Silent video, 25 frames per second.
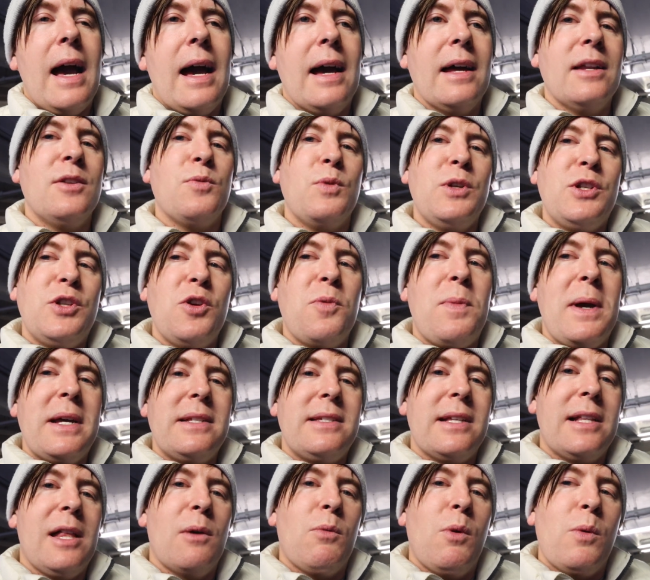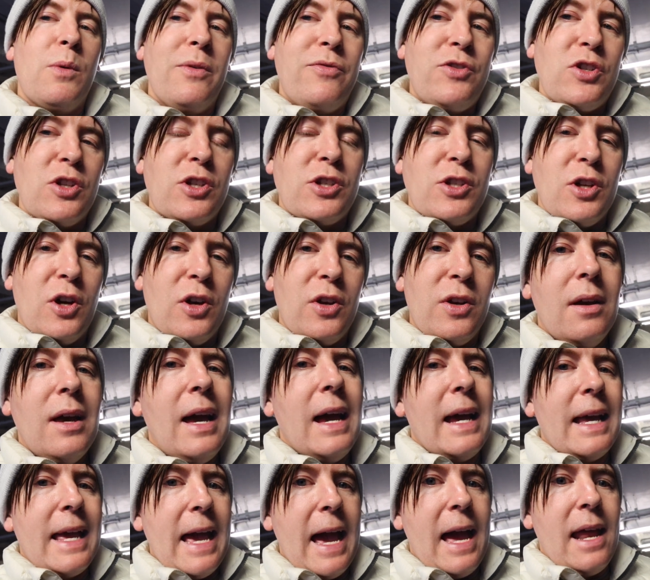and we do basically what we've just done
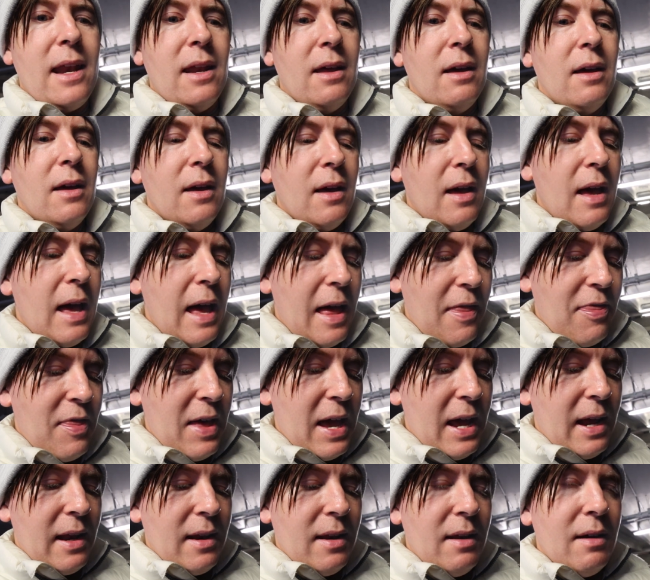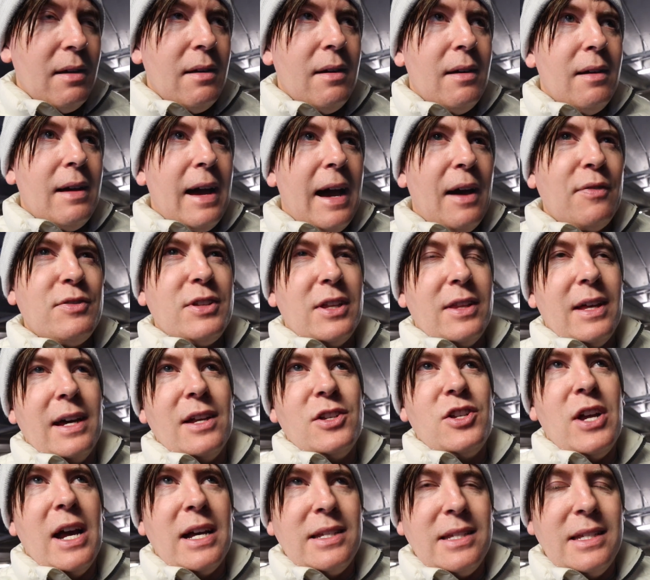again, and then after
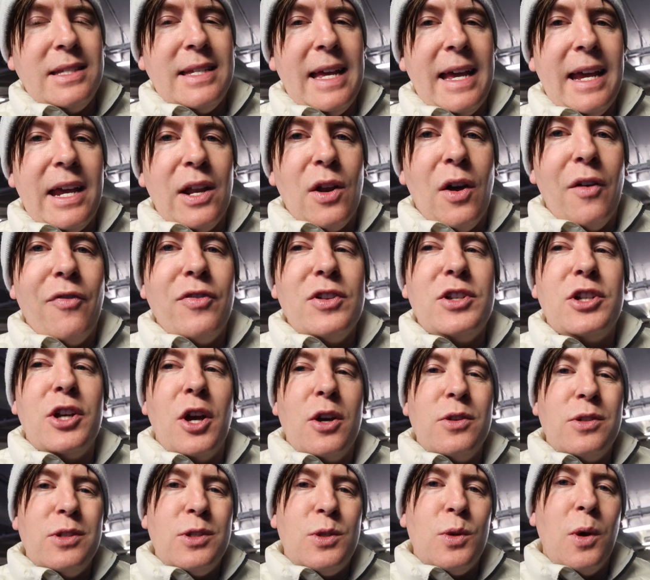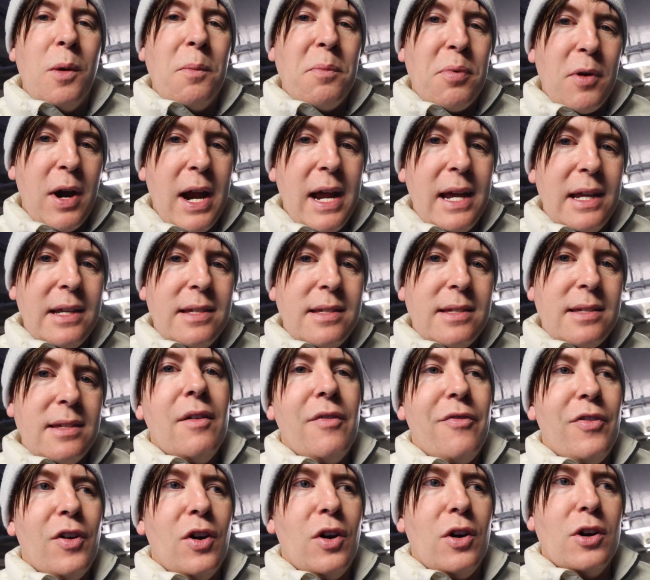that she has it taken off and she goes into a
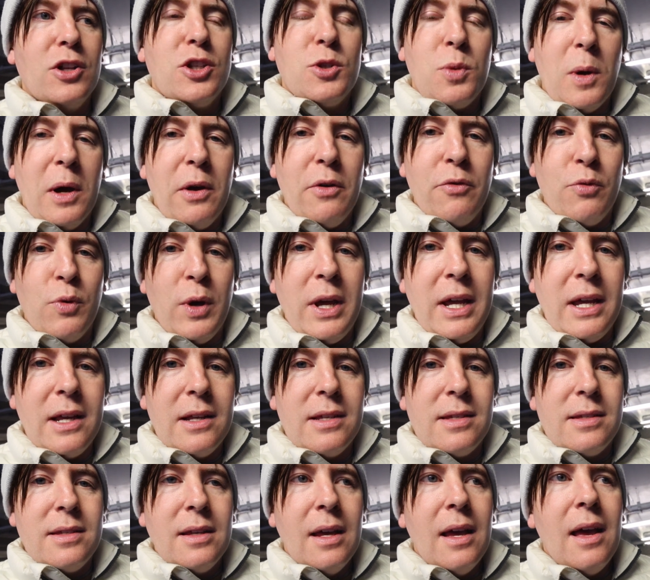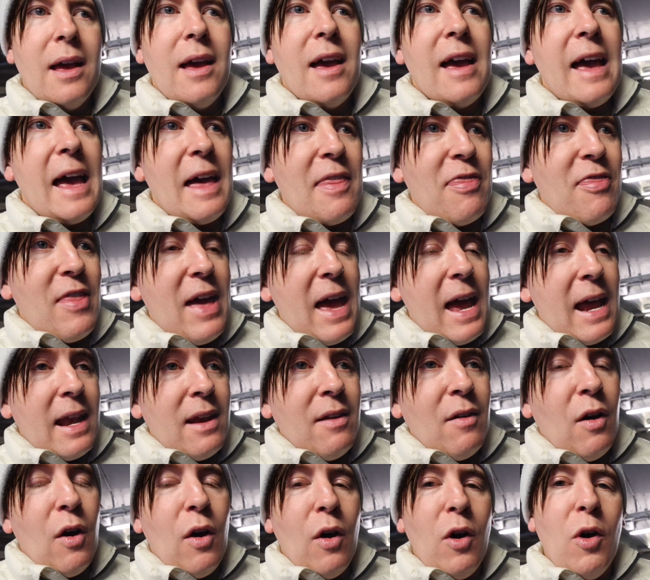brace for 12 weeks, and
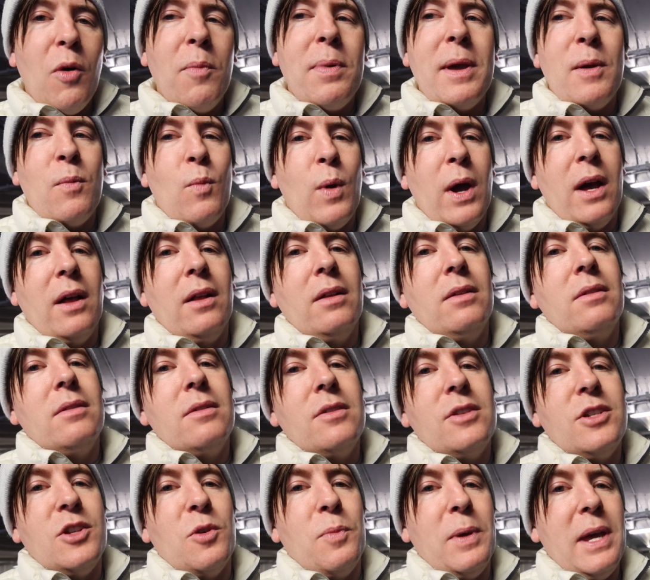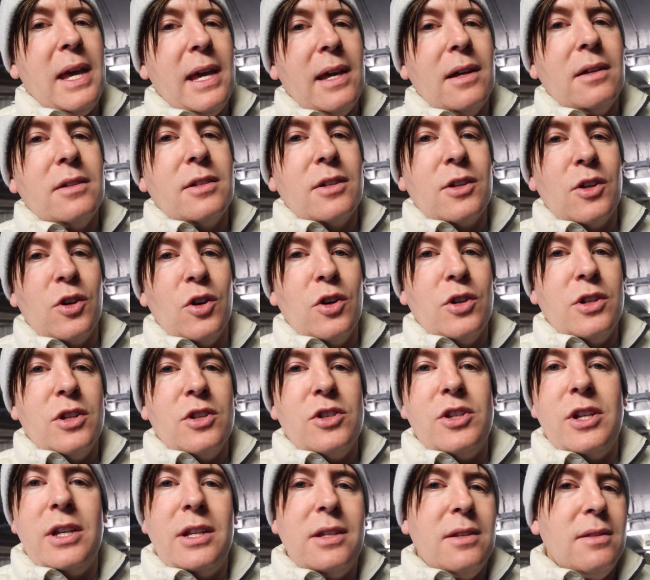then all being well, she'll be healed and good,
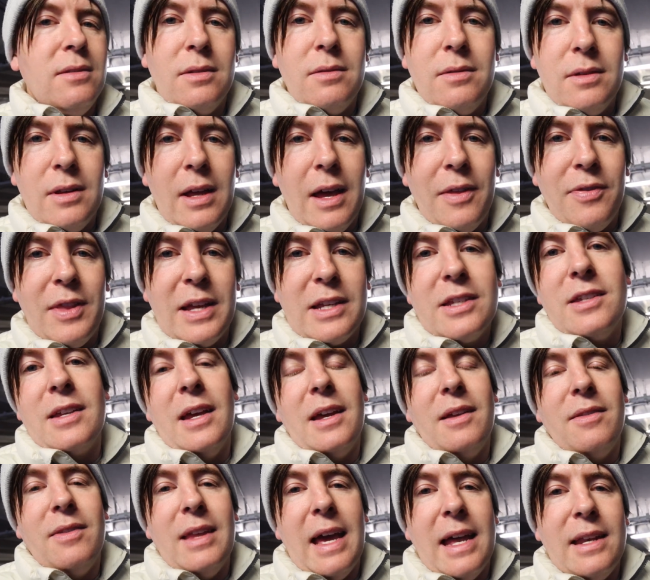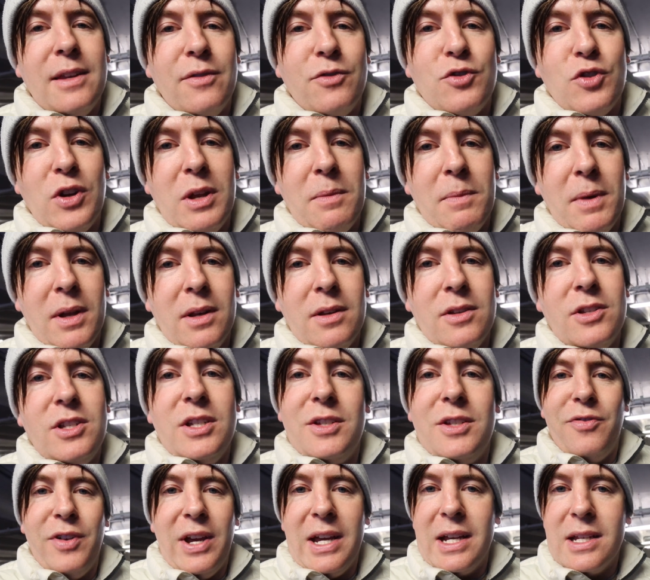and that's it, end of treatment,
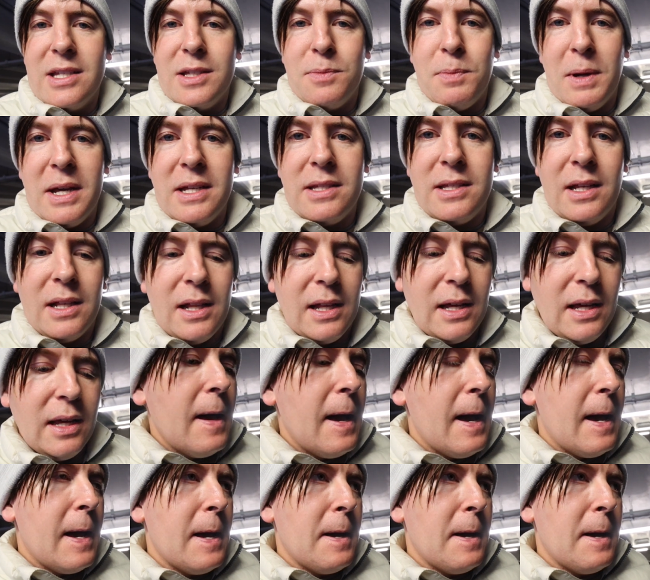fixed basically.